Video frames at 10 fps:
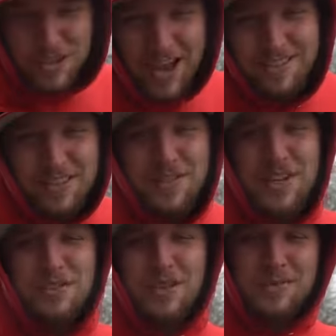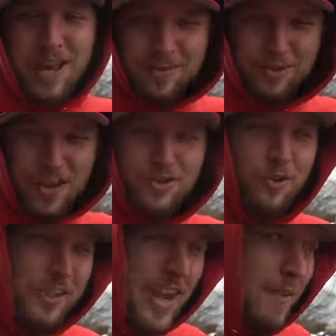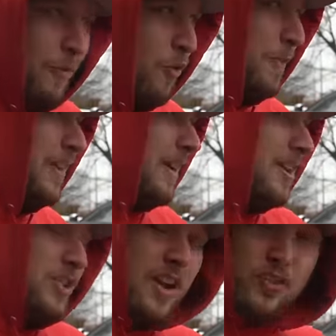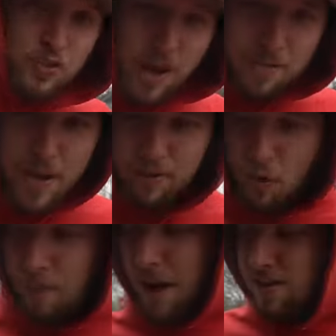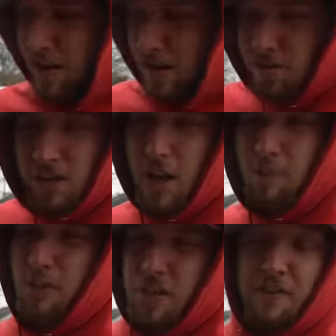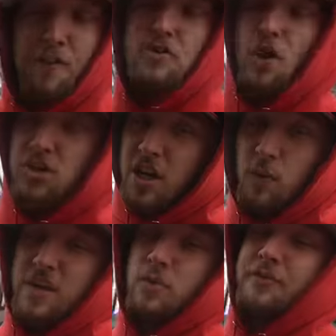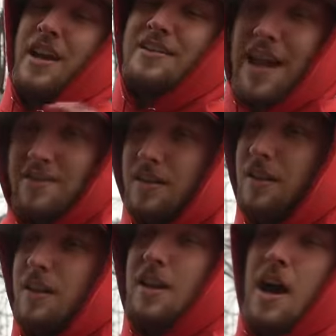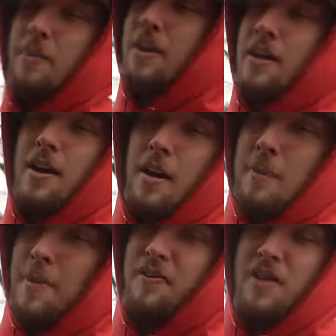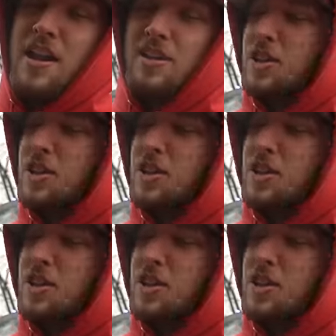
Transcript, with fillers: you guys in the video sometimes. So Jeff's holding the camera for me. Jeff's driving back to Fort Myers today. There's a couple of things. First of all, chicken wings were fantastic. 100%. I'm a, I'm a big fan of the